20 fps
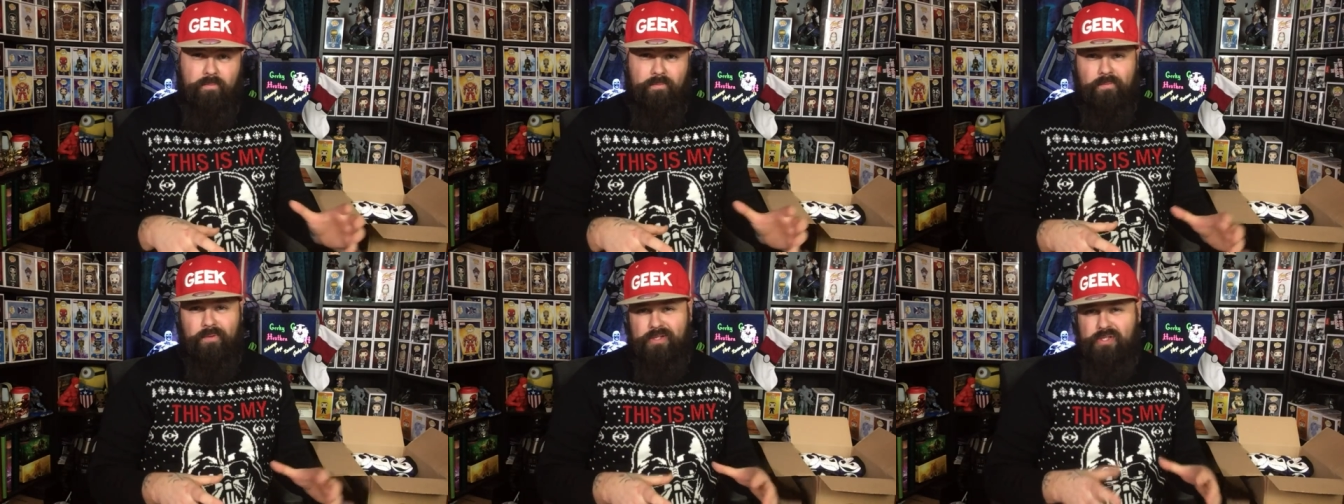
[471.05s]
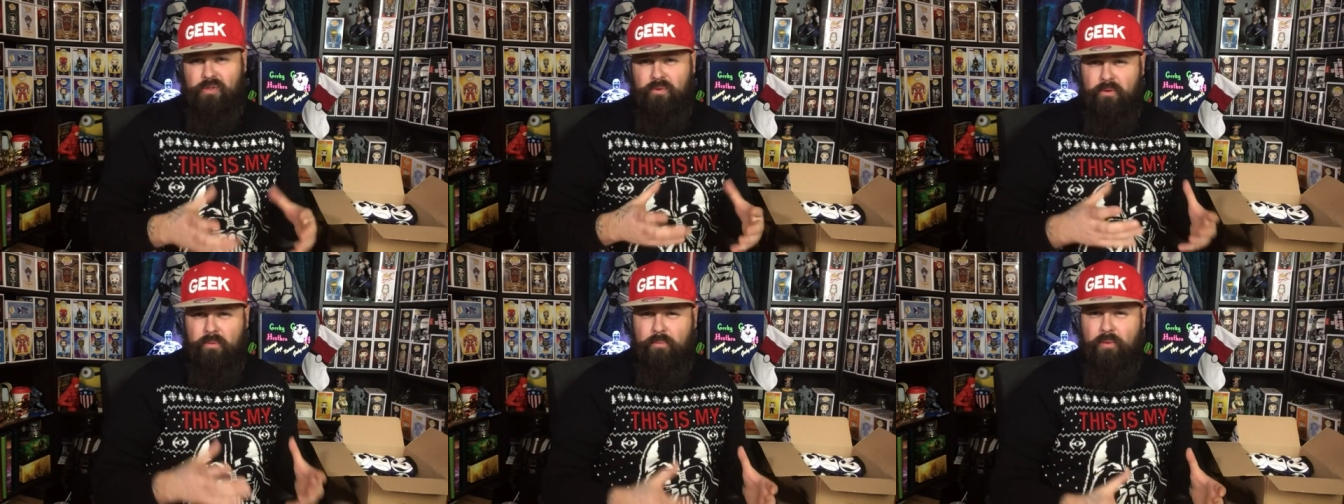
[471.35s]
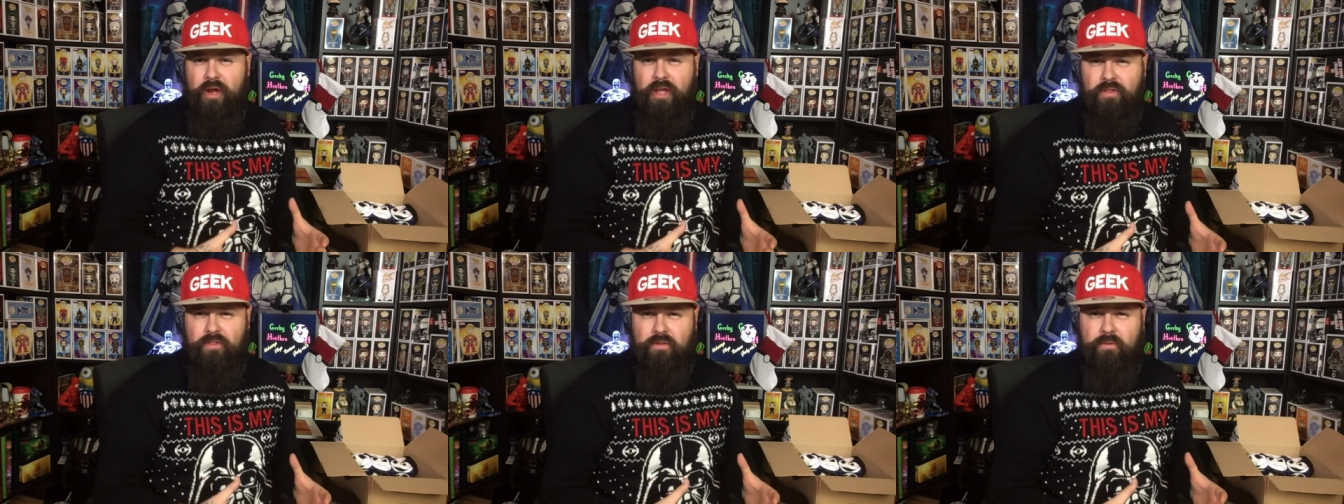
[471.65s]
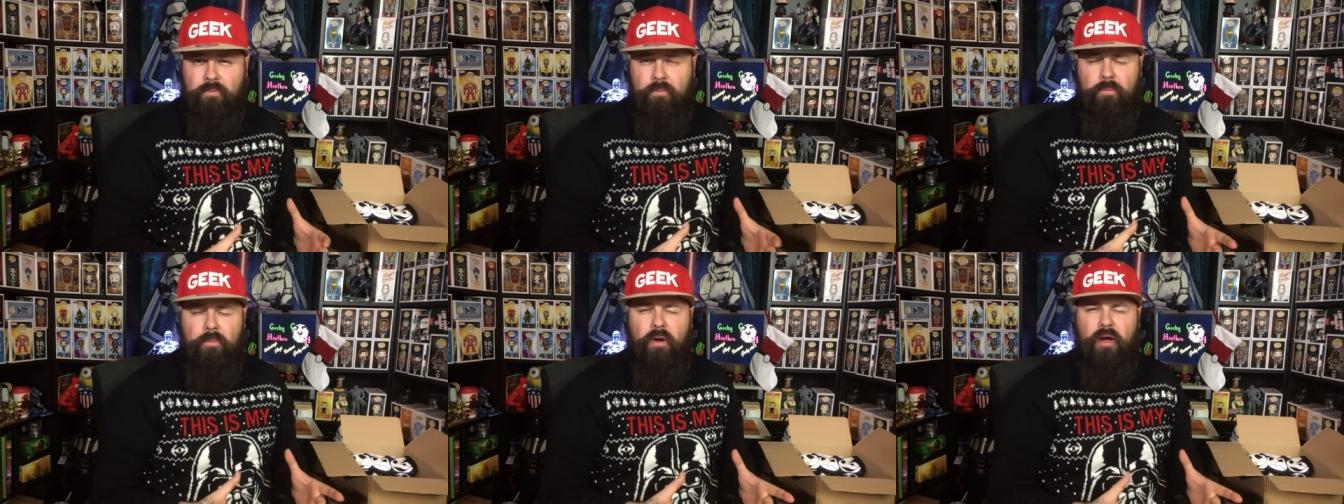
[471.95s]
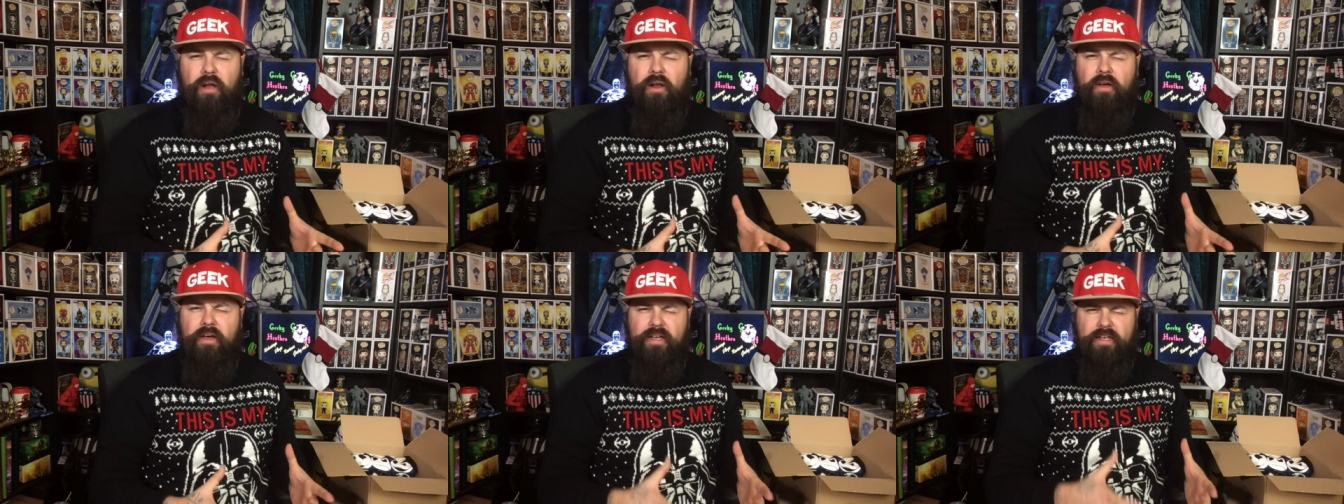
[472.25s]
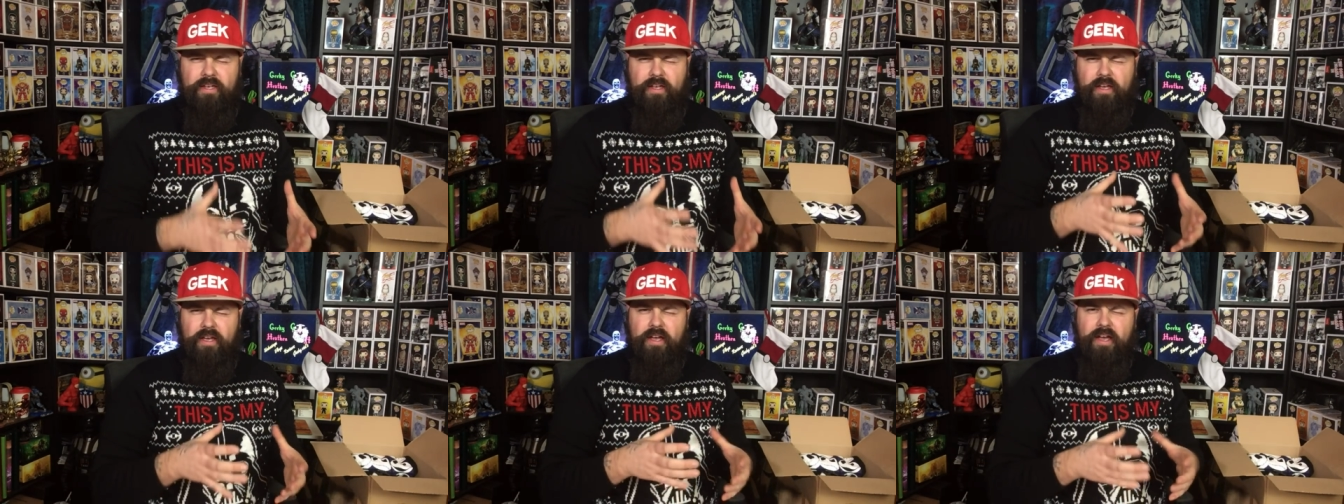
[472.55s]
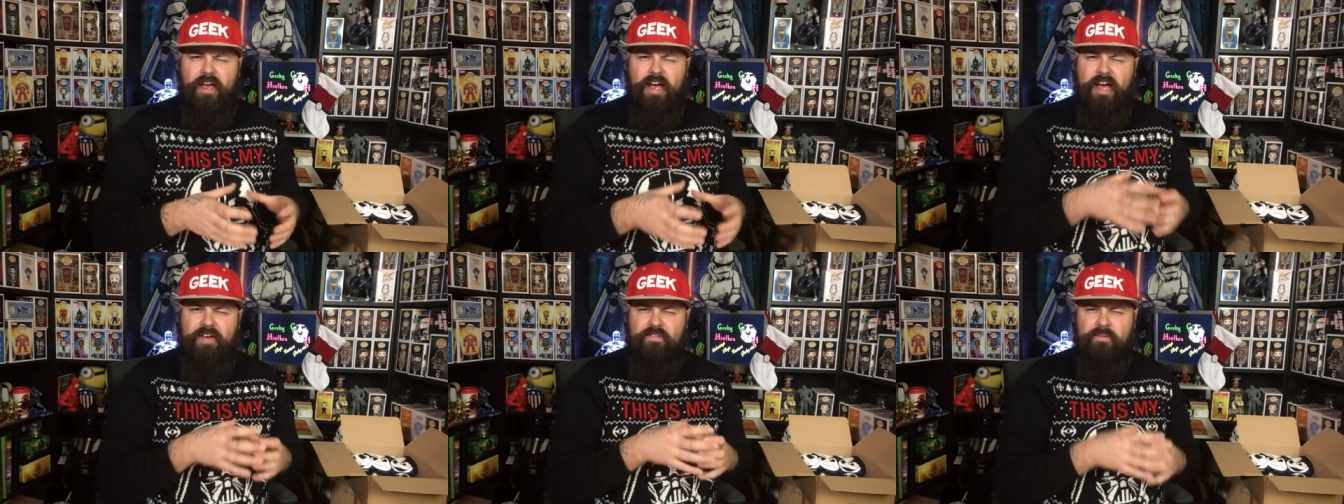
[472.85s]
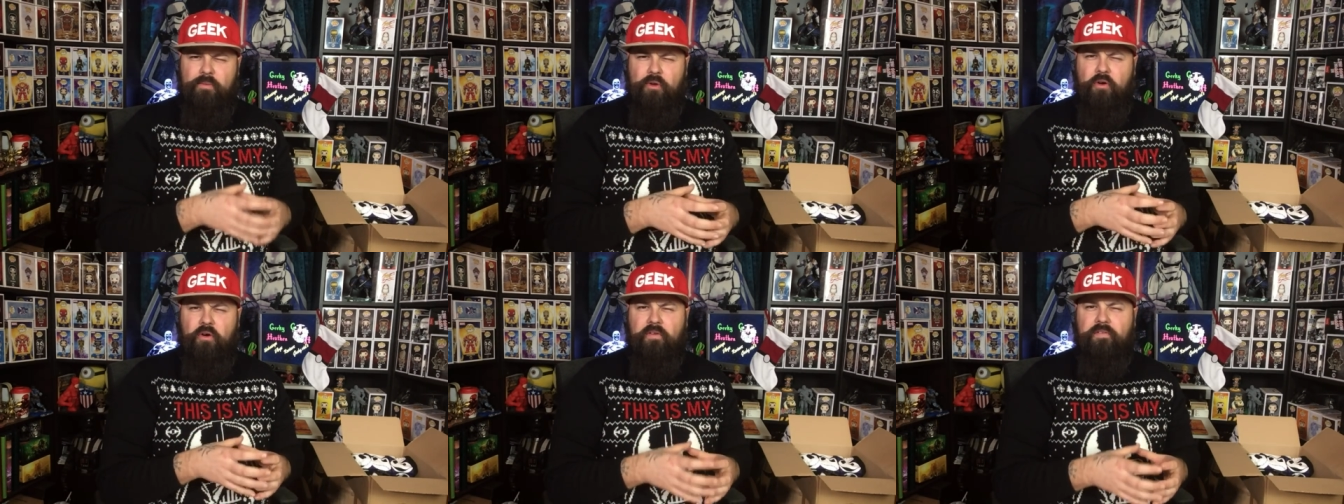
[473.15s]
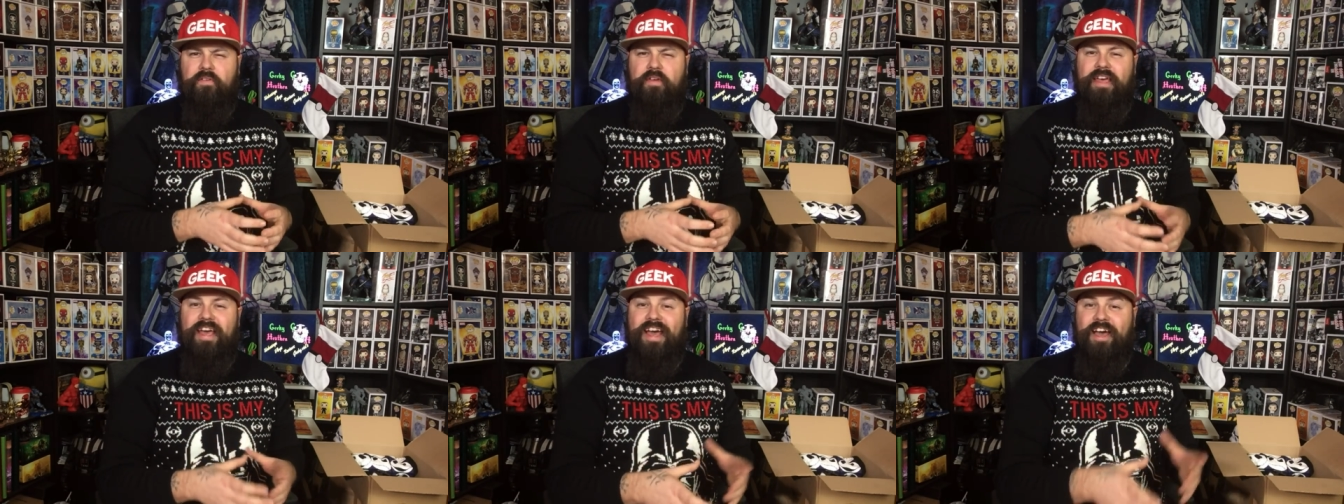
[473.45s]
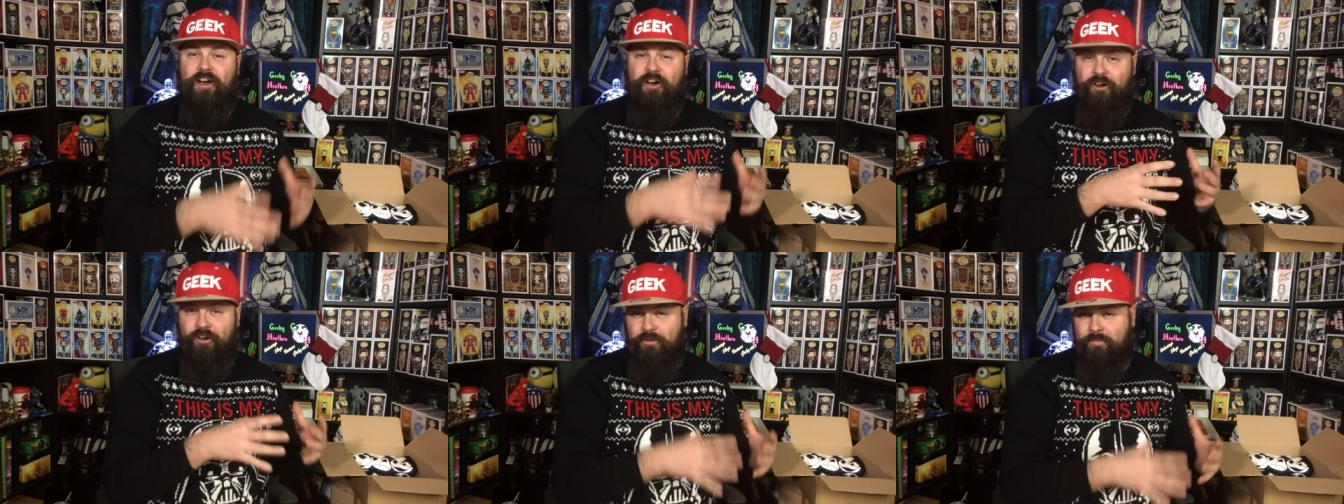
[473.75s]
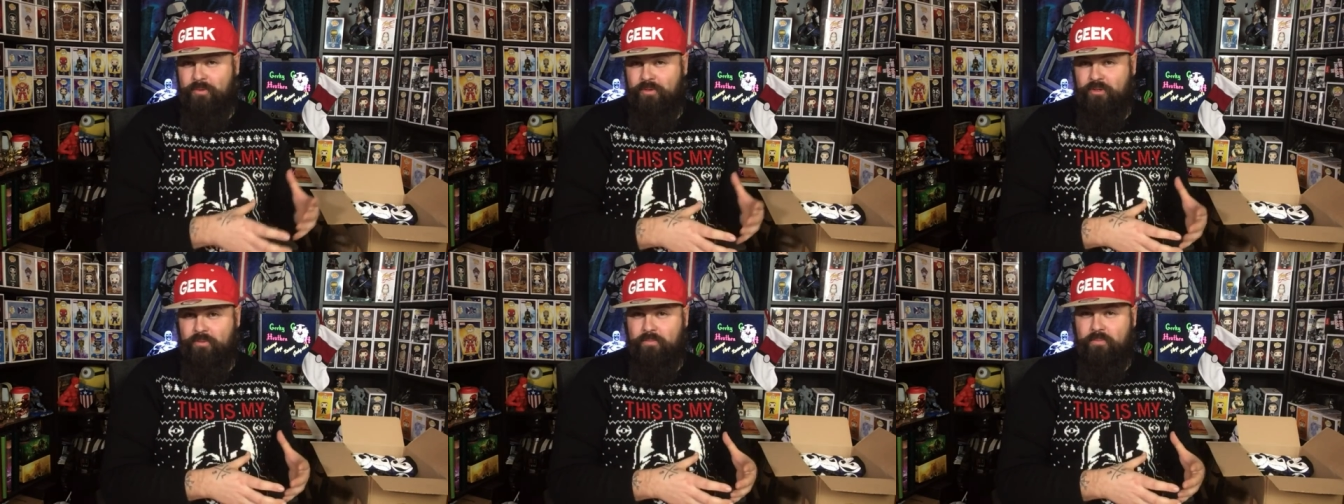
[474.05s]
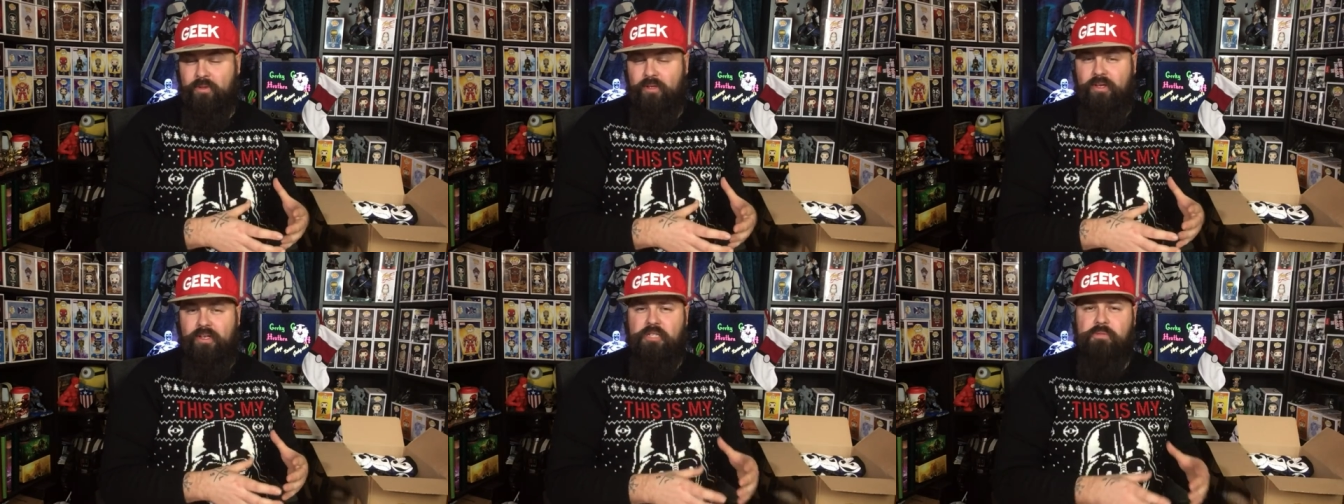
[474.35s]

because I want to break them, but I like having my coffee at home in them,